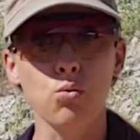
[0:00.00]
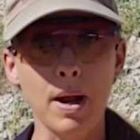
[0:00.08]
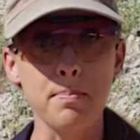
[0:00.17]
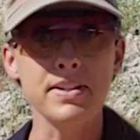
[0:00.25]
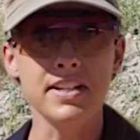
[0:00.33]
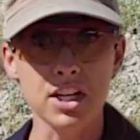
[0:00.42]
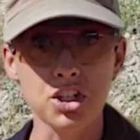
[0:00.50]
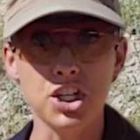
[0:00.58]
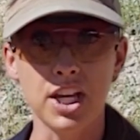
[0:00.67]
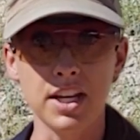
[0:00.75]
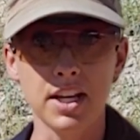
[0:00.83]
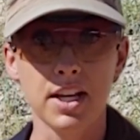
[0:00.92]

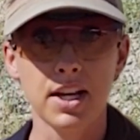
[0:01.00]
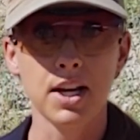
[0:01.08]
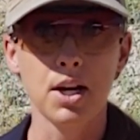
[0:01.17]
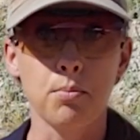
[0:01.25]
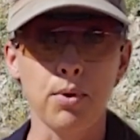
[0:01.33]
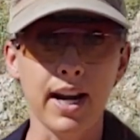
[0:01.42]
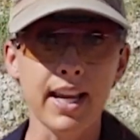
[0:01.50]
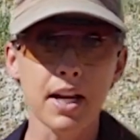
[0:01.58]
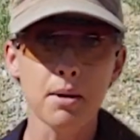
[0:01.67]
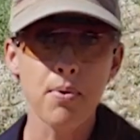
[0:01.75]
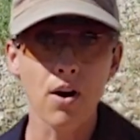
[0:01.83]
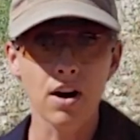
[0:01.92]
repetition. Break it
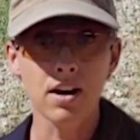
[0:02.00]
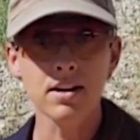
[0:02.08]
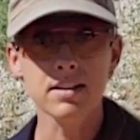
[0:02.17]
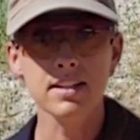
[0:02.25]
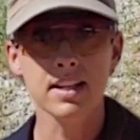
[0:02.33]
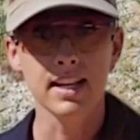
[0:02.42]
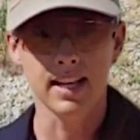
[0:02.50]
apart